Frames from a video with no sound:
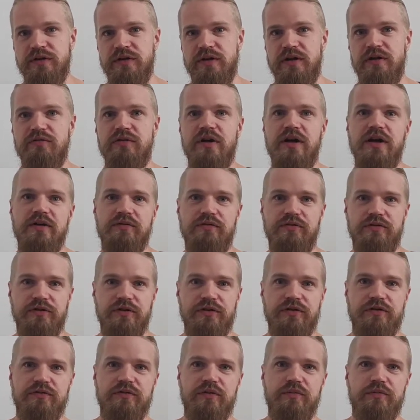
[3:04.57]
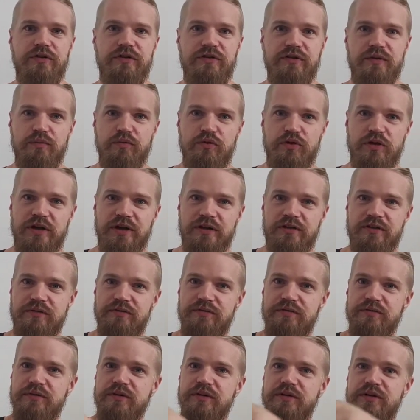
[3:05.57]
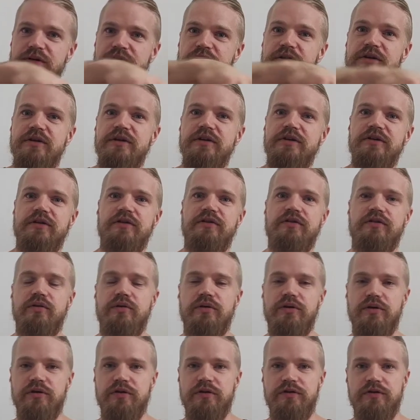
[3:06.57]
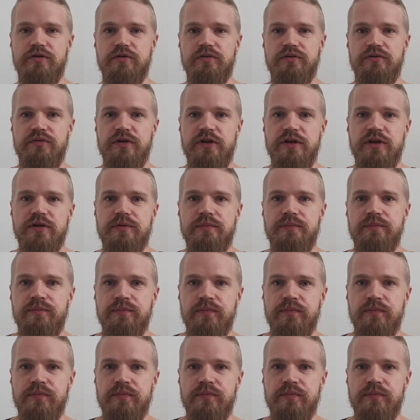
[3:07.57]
arrived just from the simple act of just going on his 2 feet.